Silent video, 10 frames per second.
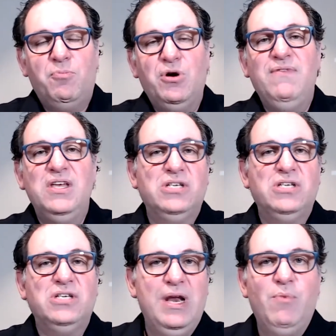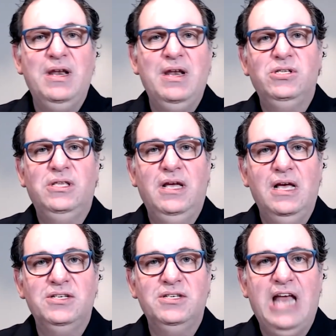previously when he went into the
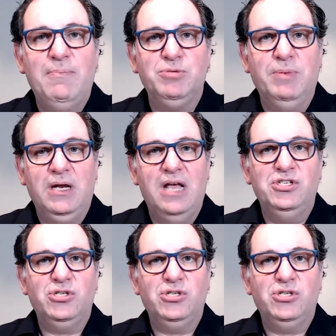establishment